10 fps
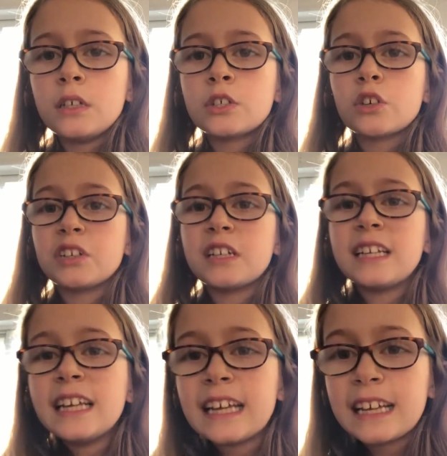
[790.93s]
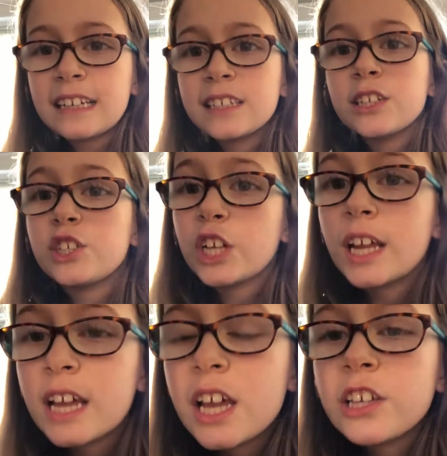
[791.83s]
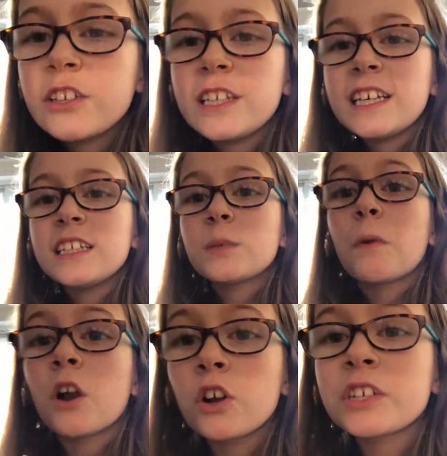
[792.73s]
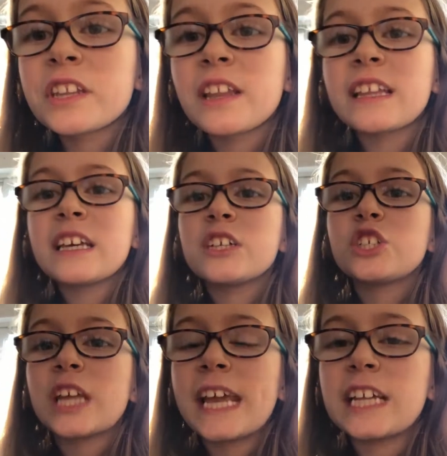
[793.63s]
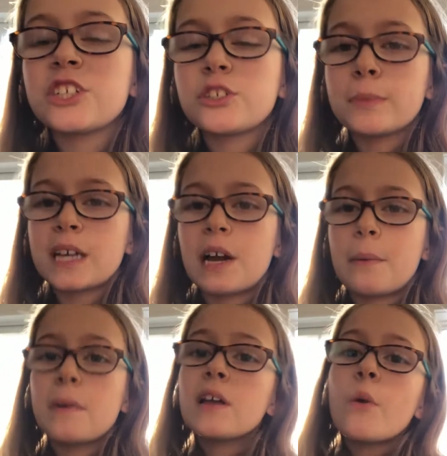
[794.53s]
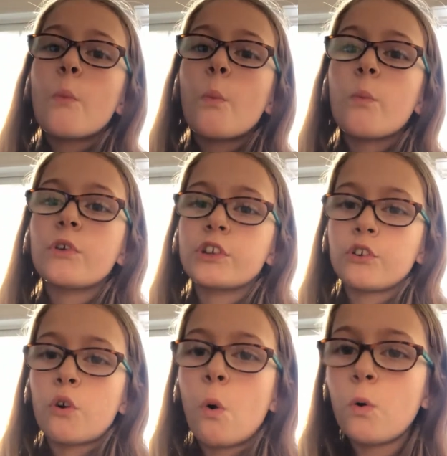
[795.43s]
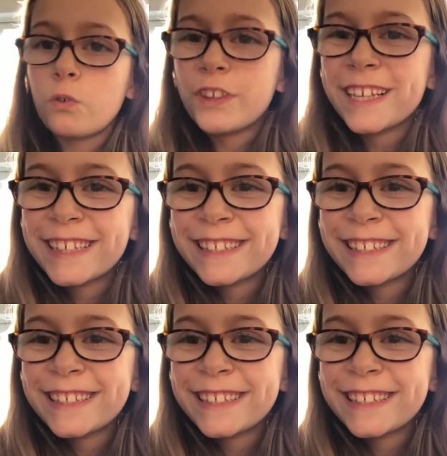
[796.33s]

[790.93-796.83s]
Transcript: So you need to personally change to become your goals.